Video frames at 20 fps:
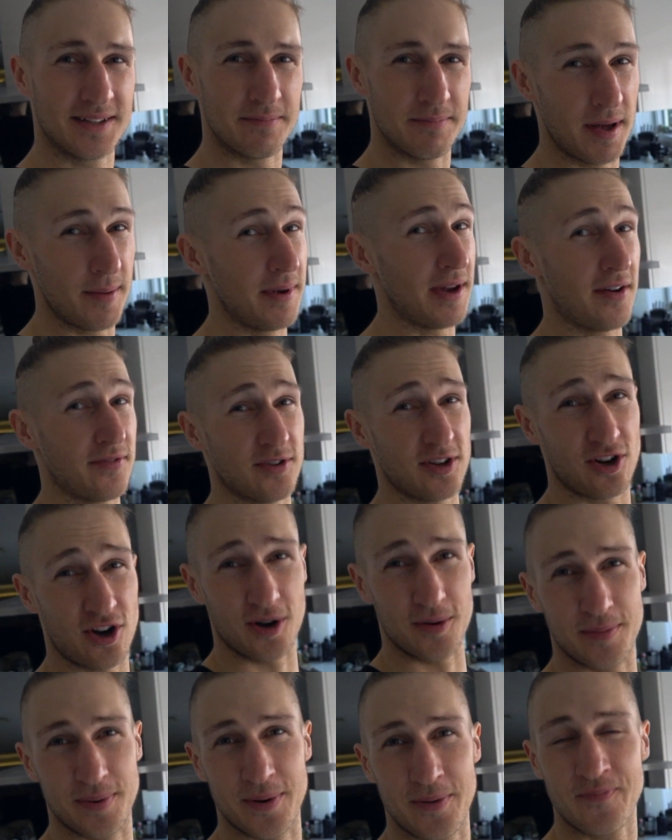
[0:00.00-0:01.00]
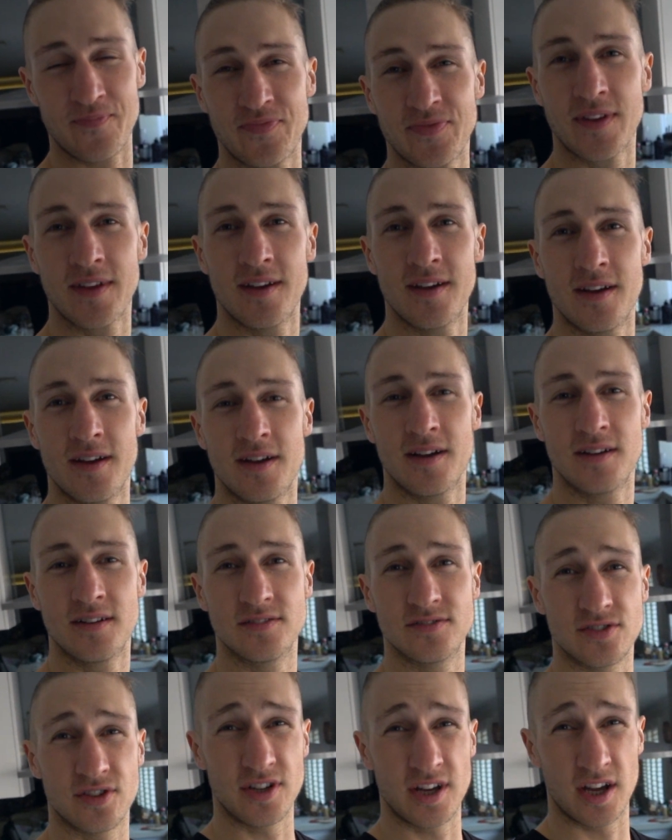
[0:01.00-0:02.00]
Maybe after comp.
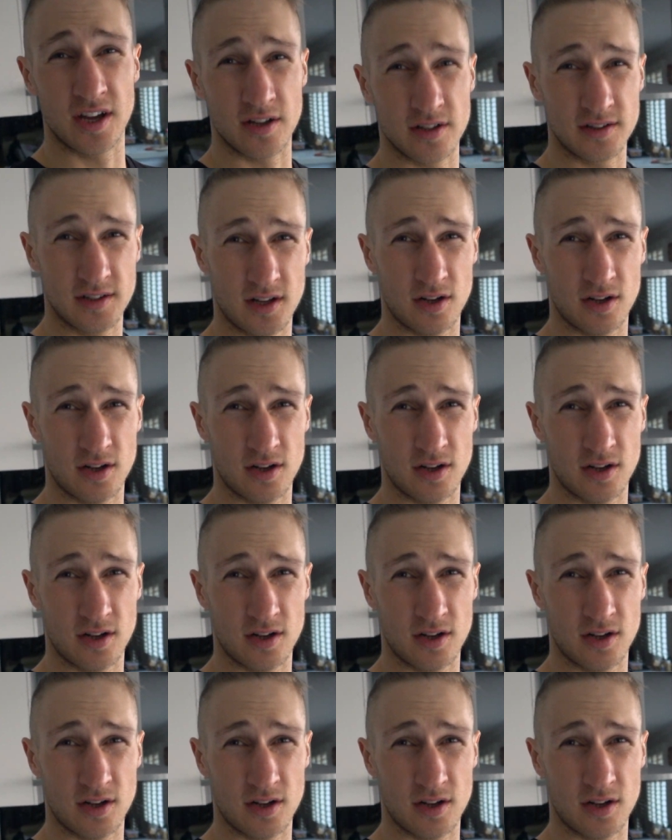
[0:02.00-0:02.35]
So yeah,